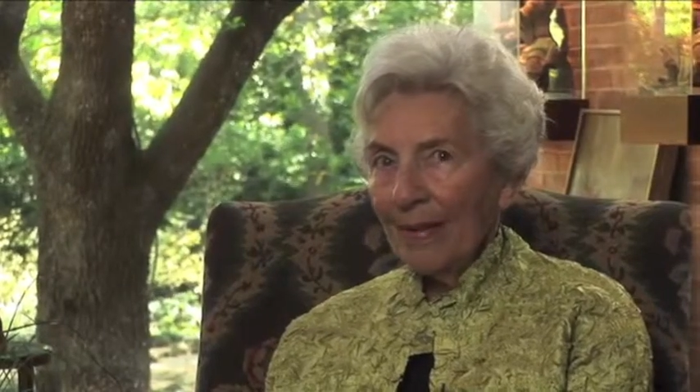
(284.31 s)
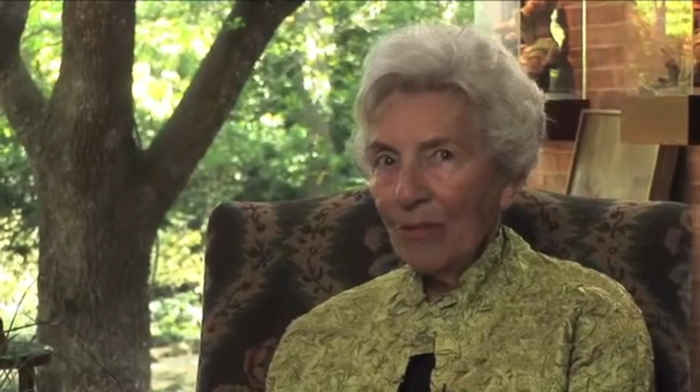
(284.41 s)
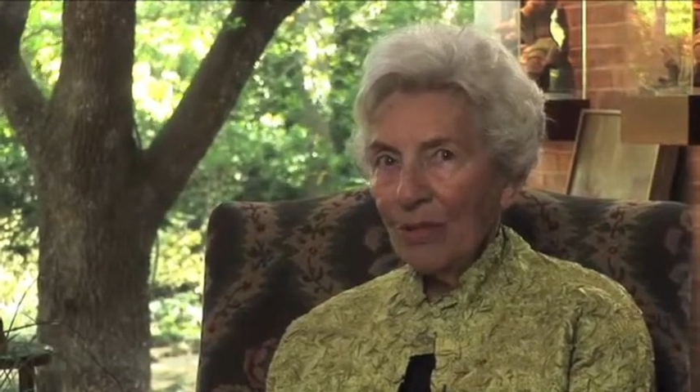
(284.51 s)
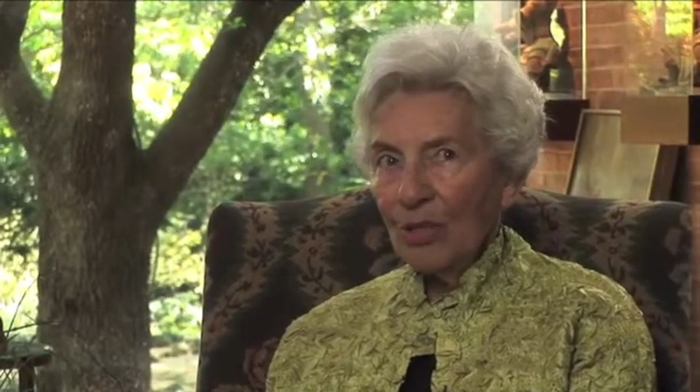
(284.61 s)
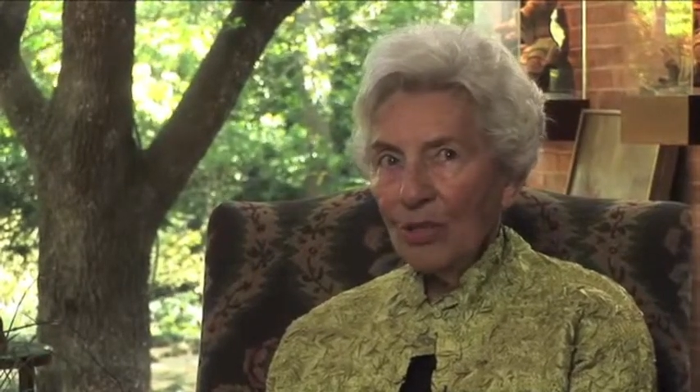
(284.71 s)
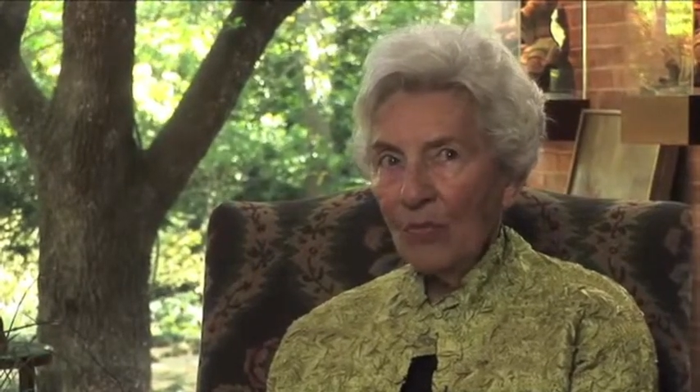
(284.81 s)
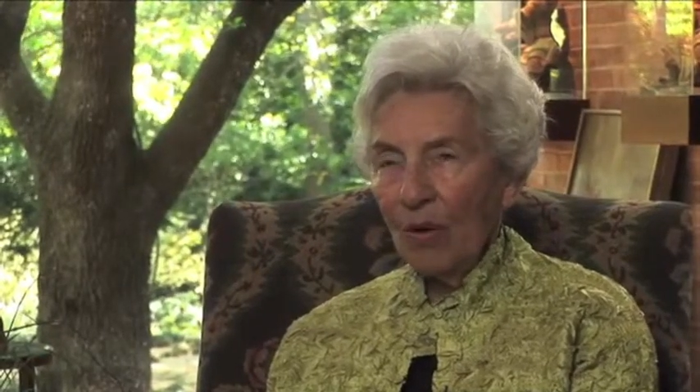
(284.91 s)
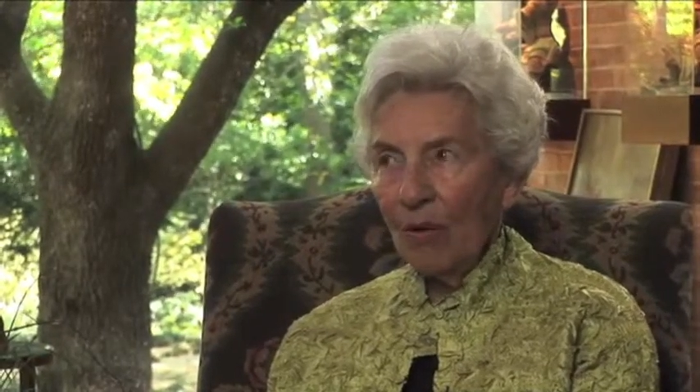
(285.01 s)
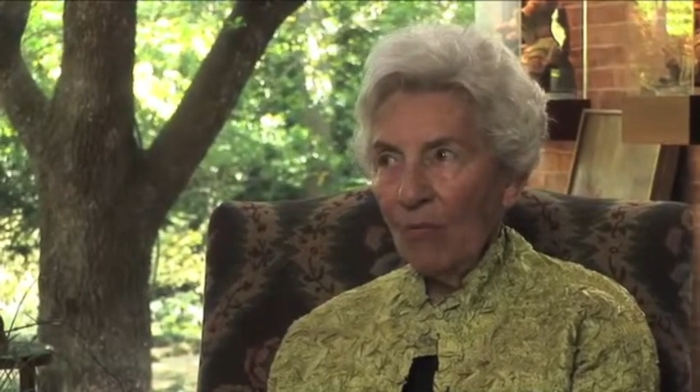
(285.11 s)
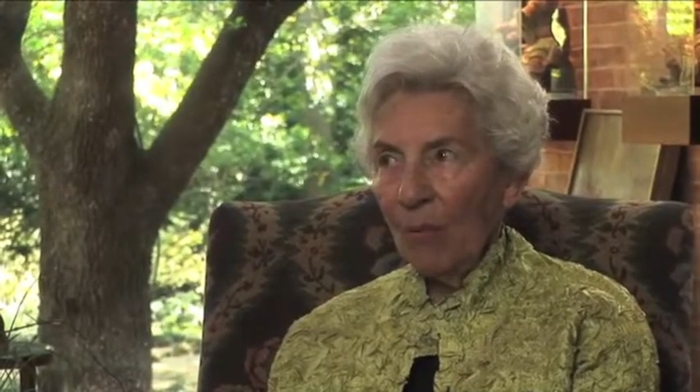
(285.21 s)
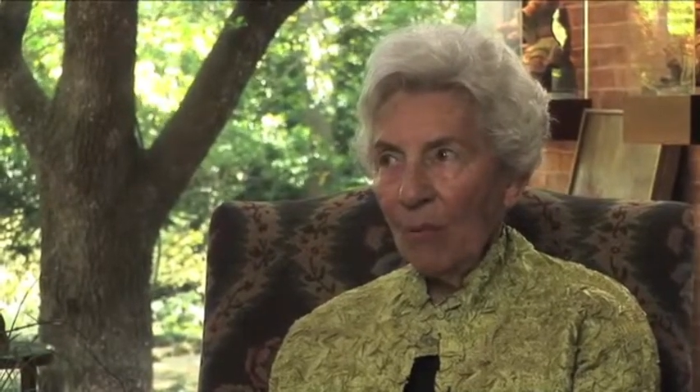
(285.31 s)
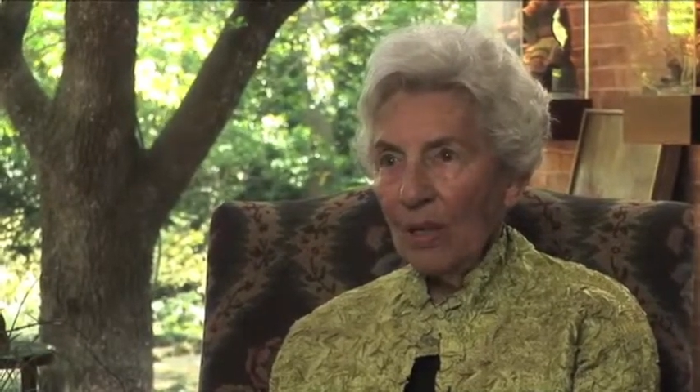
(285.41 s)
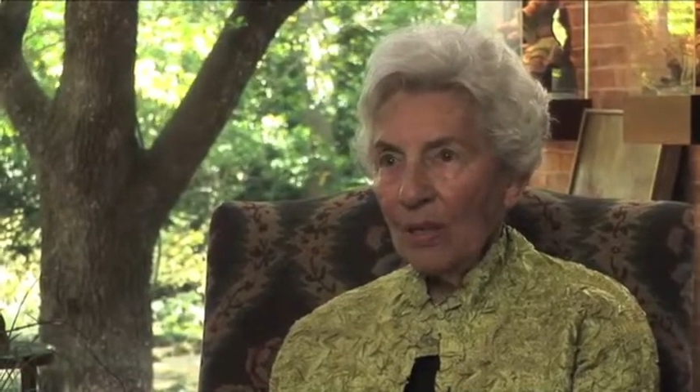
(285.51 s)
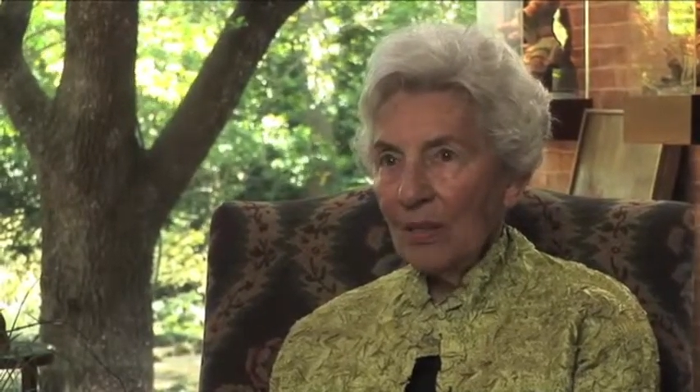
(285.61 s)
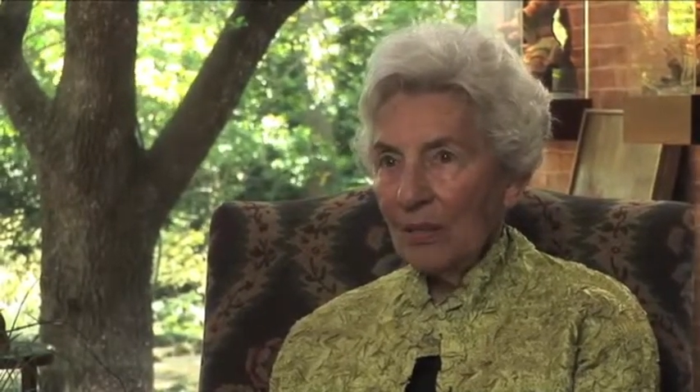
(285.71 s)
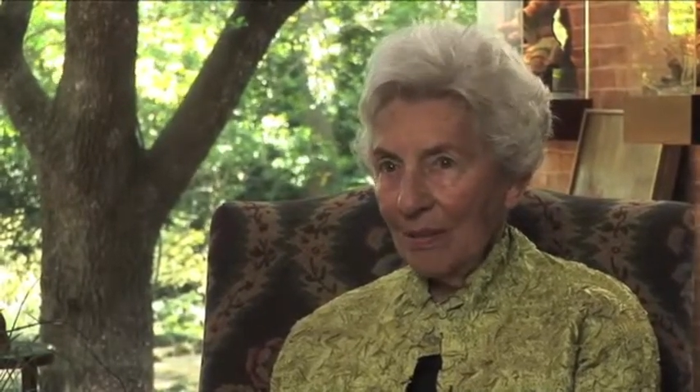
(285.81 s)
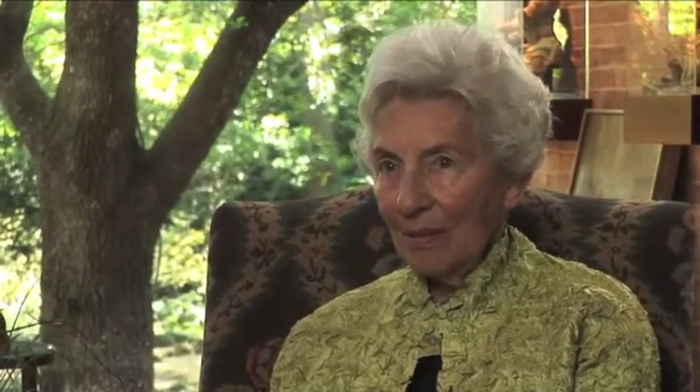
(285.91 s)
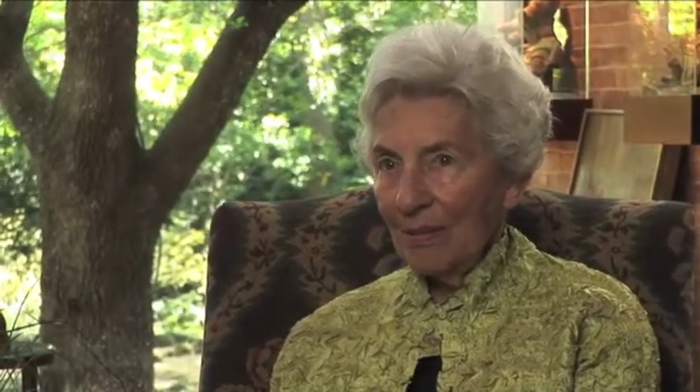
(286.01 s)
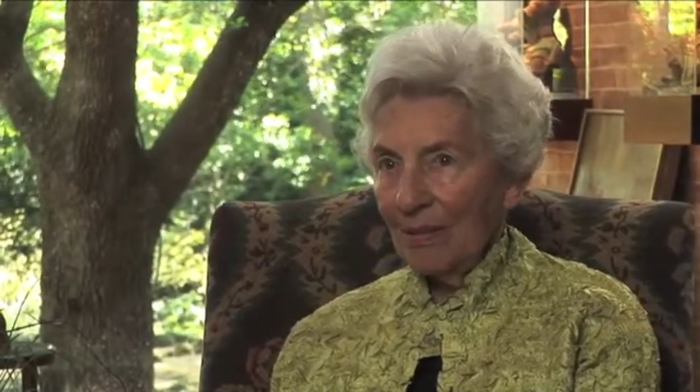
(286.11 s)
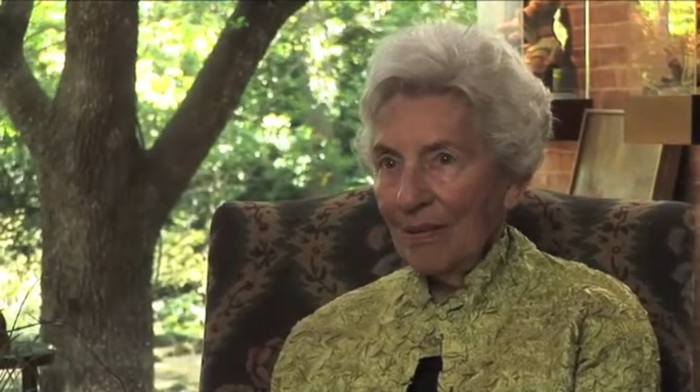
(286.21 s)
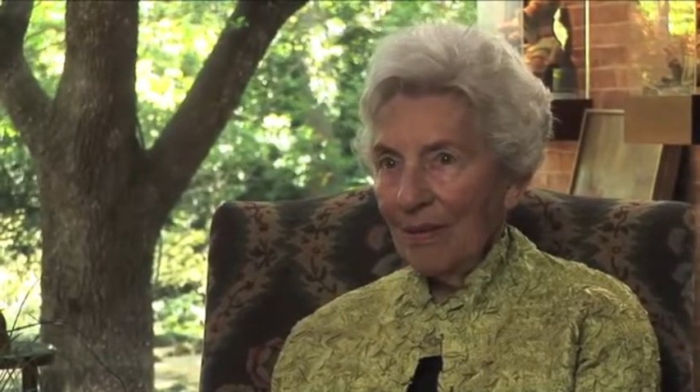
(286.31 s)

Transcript: which is very reminiscent